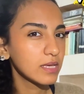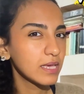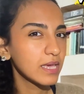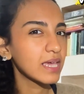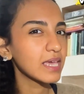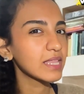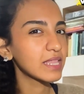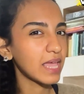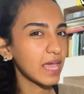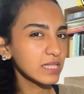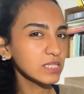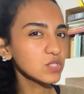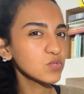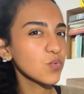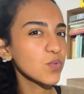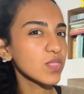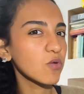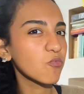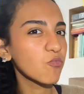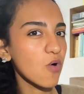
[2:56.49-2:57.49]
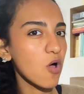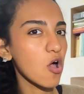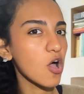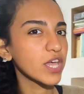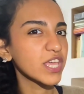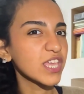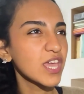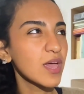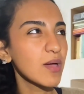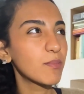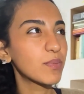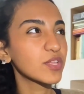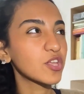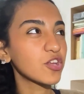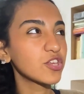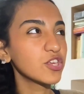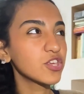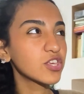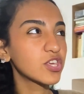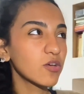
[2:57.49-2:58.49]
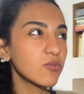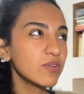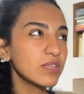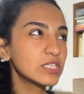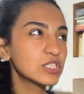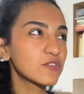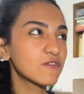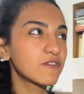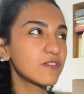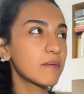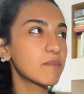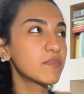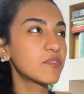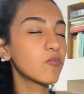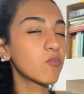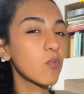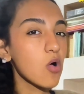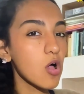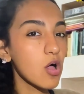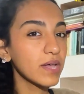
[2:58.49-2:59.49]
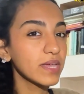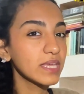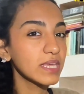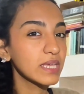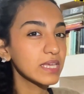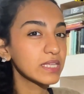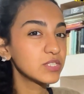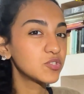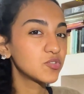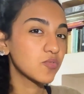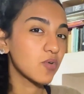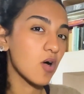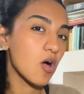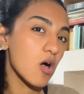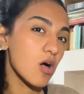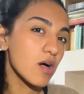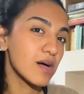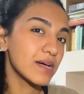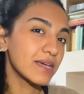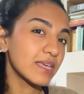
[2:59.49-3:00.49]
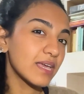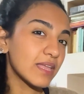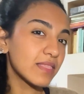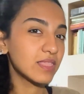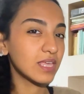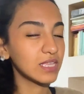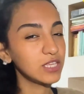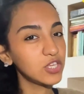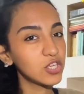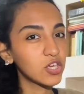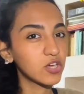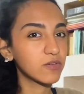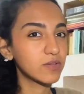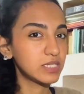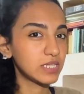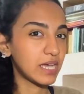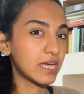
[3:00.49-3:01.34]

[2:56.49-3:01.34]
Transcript: It ends with a y, but are you going to flip the y into I and then you're going to